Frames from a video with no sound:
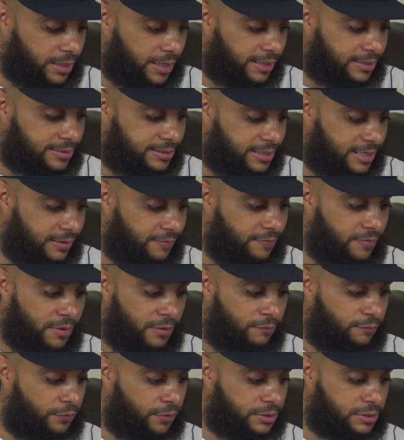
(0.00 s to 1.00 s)
Like I said,
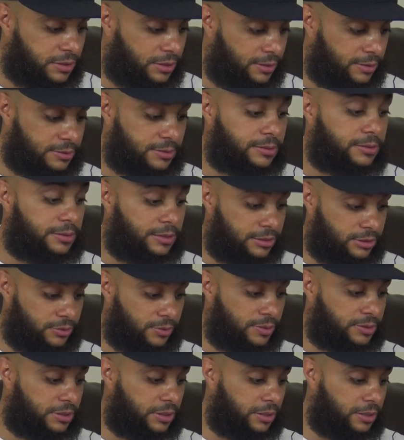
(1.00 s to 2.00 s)
first look, these
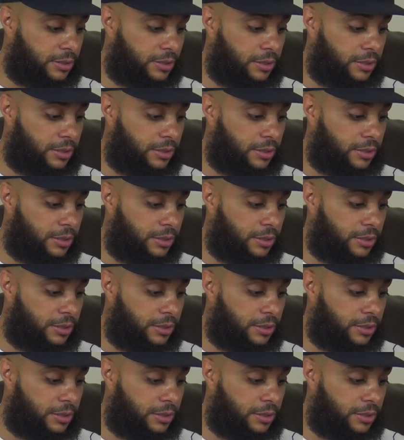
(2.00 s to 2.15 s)
joints look